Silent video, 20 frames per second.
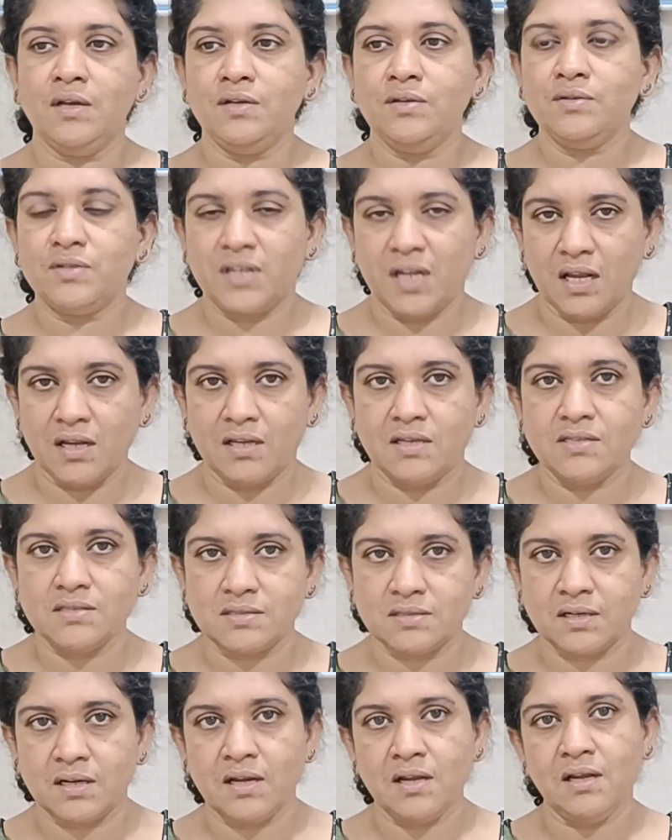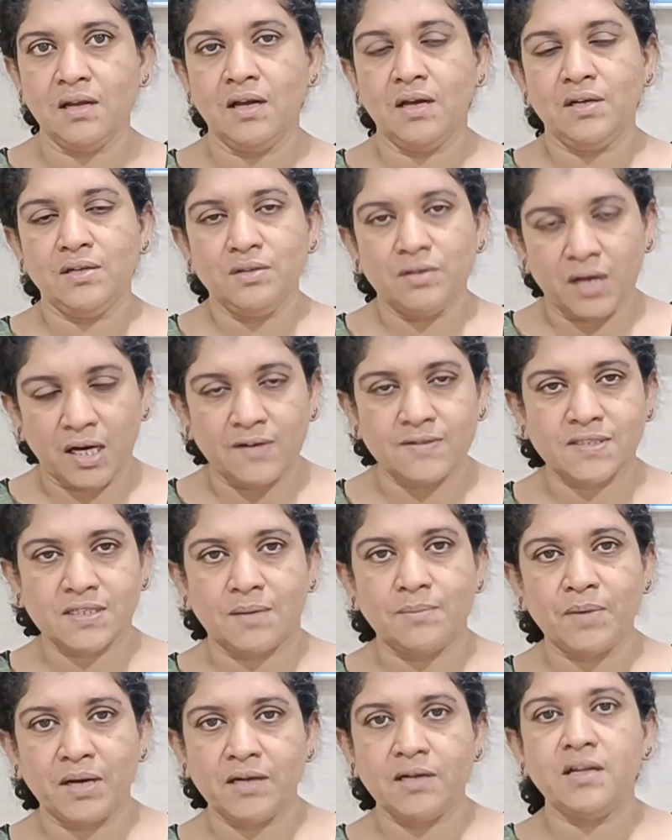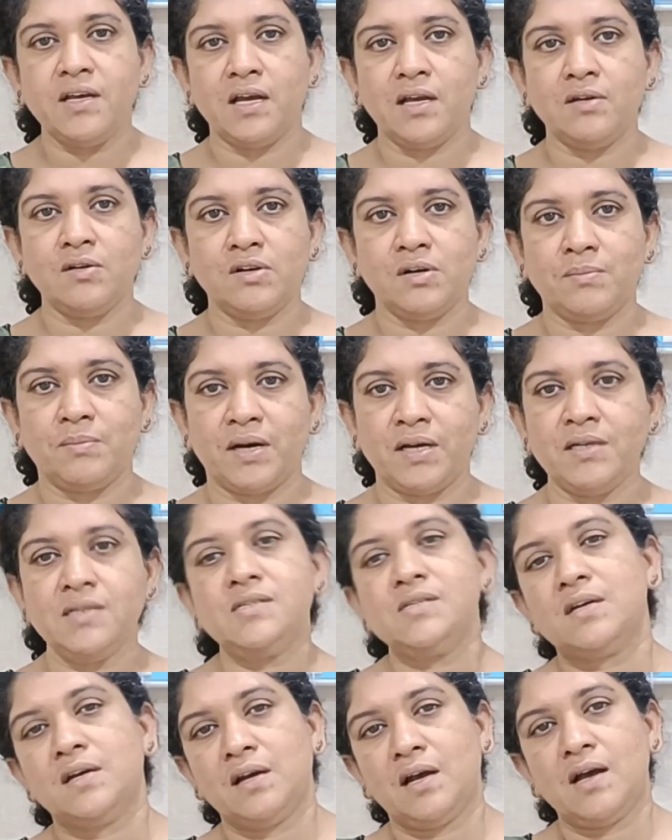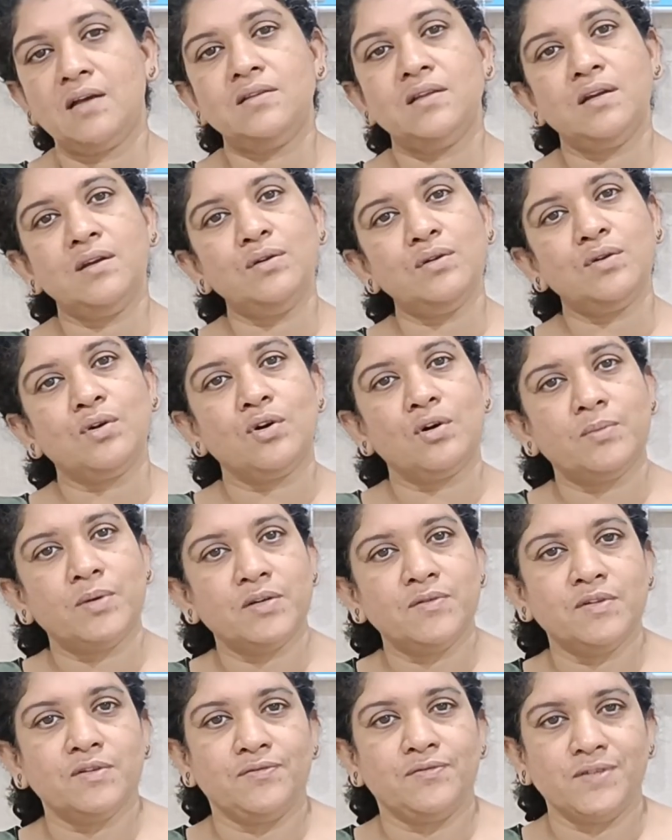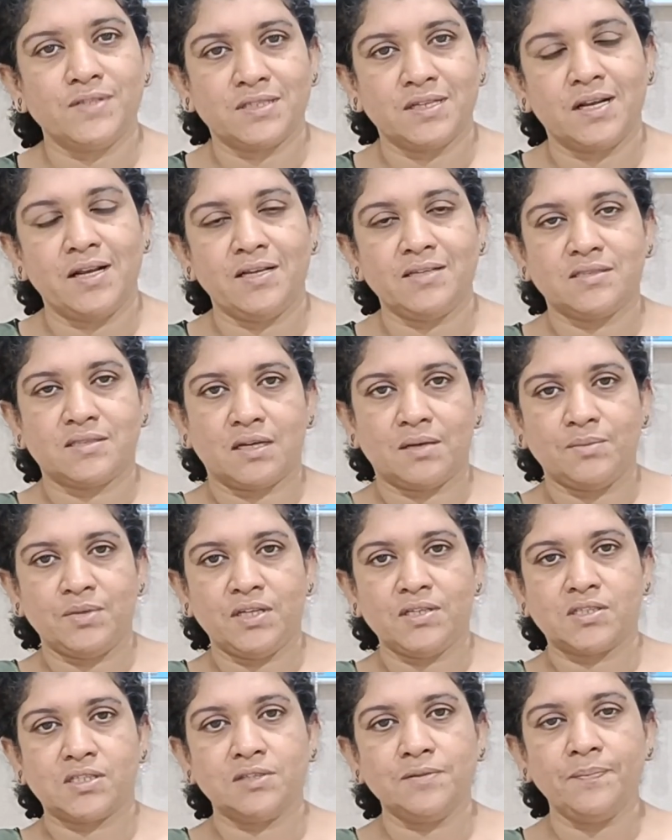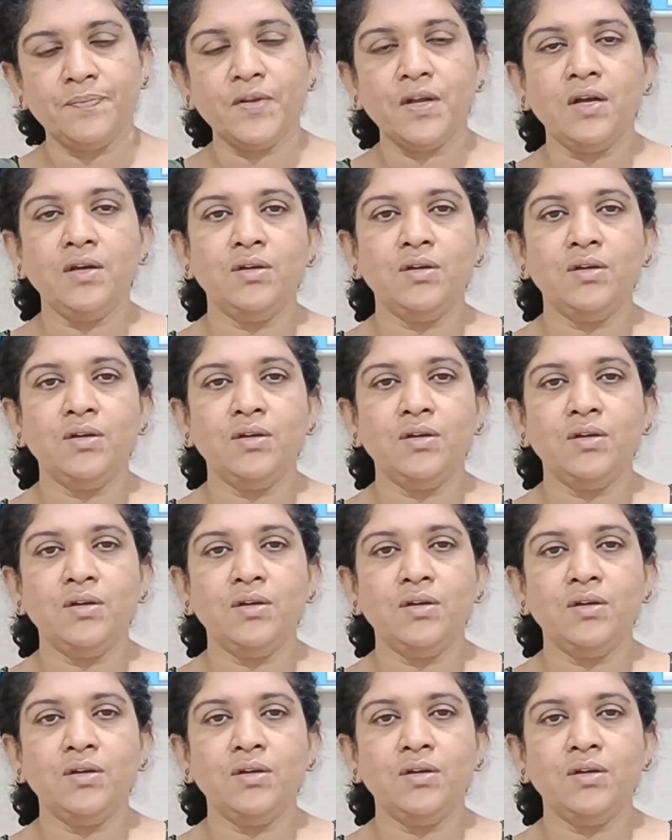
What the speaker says: You take history, you have some idea in your mind, and then you go about with physical examination.